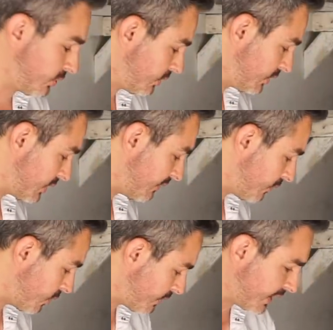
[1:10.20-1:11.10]
turned itself
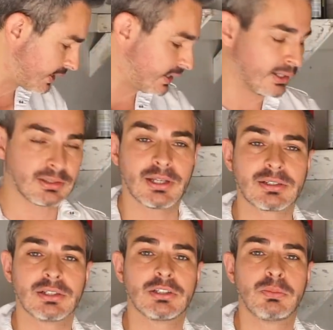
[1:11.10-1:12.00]
on. My uh,
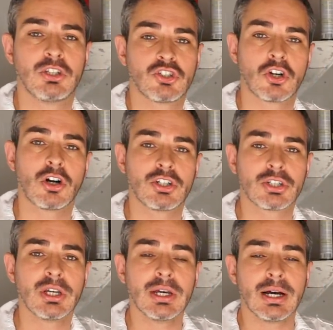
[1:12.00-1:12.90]
Tesla is being
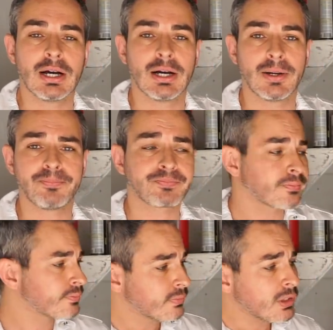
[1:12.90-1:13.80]
charged. Um,
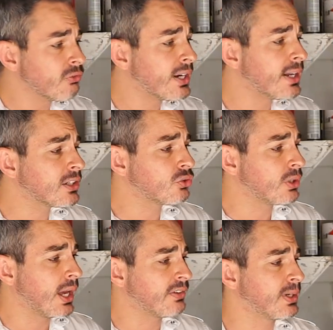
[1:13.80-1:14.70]
Right next to
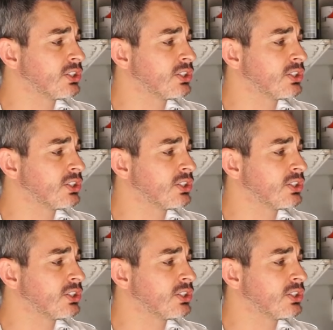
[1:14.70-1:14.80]
it, I have my